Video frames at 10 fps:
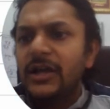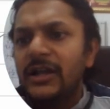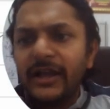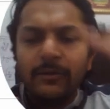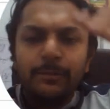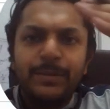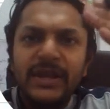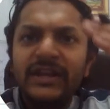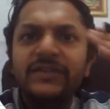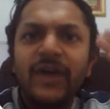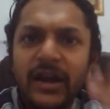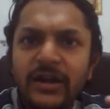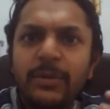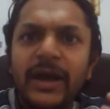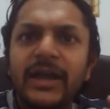Like P
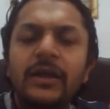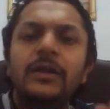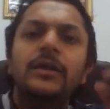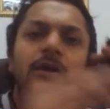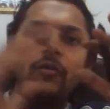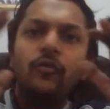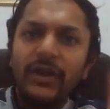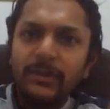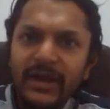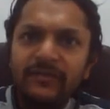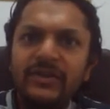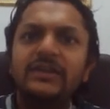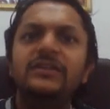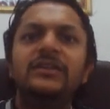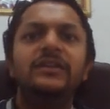divided by 1 by
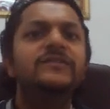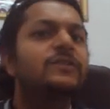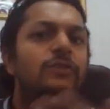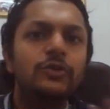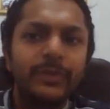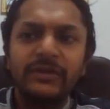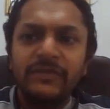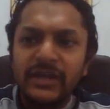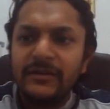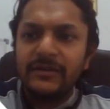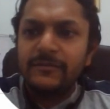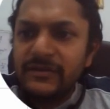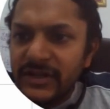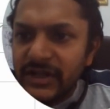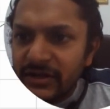V is equal to PV,
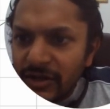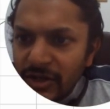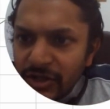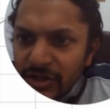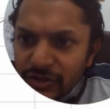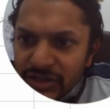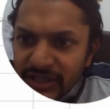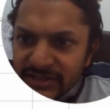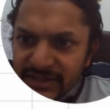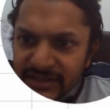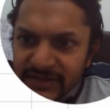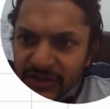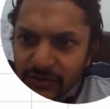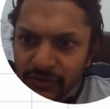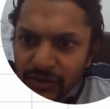isn't it? So this is
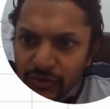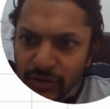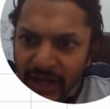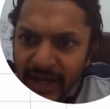equal to